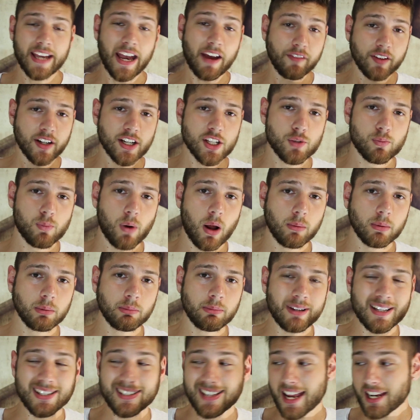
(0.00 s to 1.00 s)
The evidence
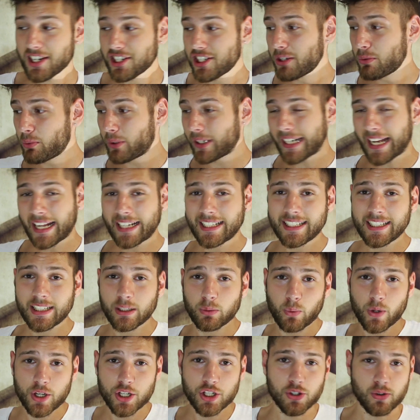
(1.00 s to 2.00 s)
problem is actually what ended
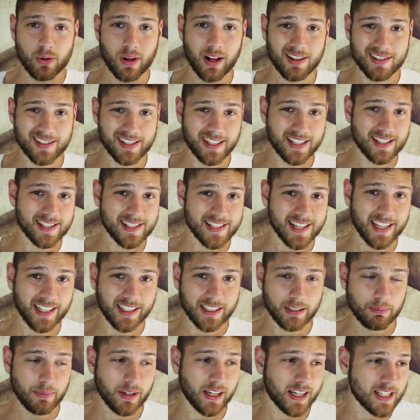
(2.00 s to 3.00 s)
the witch trials in
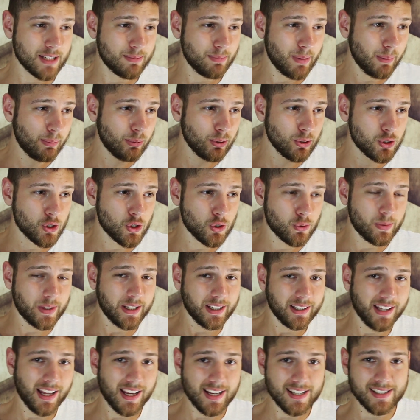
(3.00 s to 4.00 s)
Salem, because people just
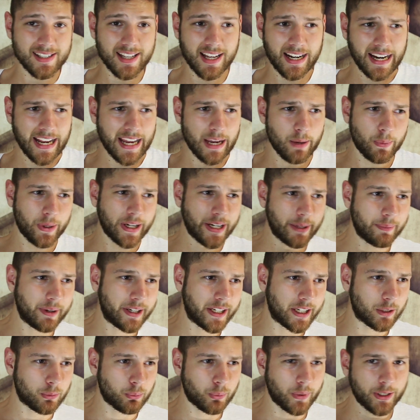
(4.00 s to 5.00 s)
realized that, hey, wait a
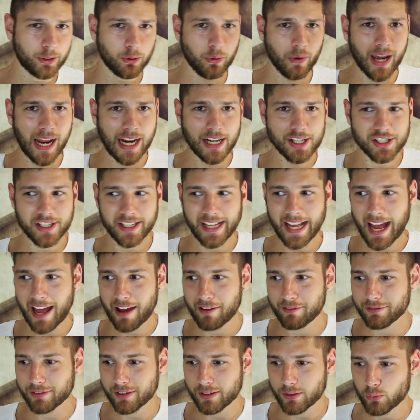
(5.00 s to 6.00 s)
minute, we don't actually
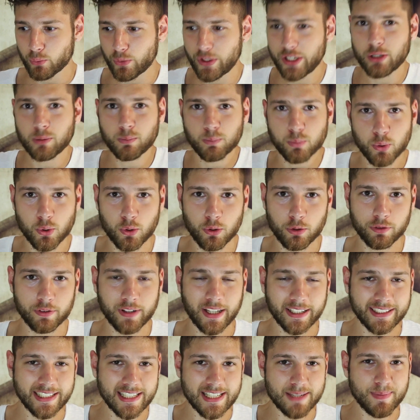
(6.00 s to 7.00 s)
have real proof
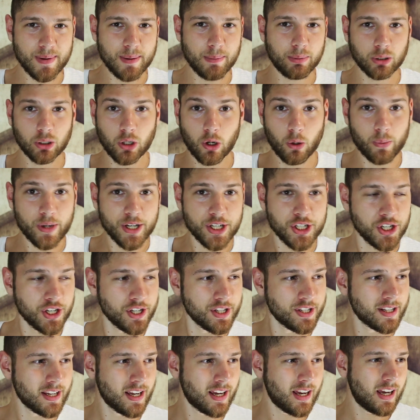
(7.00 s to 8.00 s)
that these people are
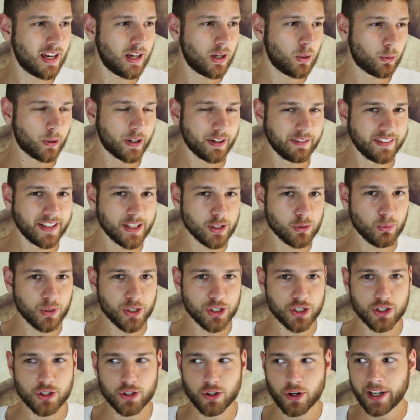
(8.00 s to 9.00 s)
witches. What if these
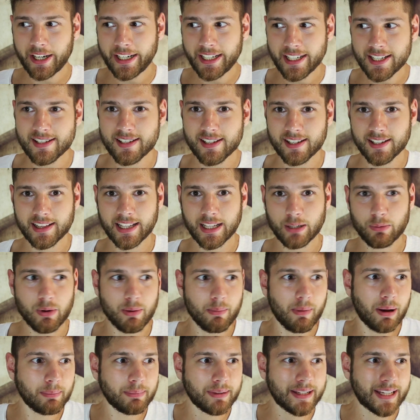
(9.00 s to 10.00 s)
witches are innocent? Like we
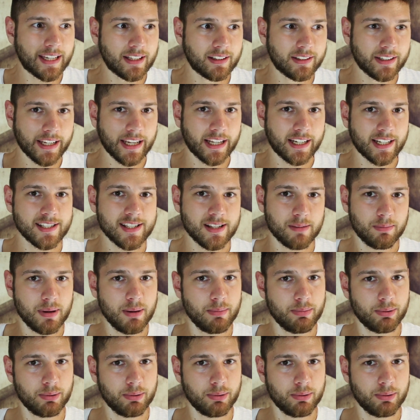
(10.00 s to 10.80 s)
might be killing innocent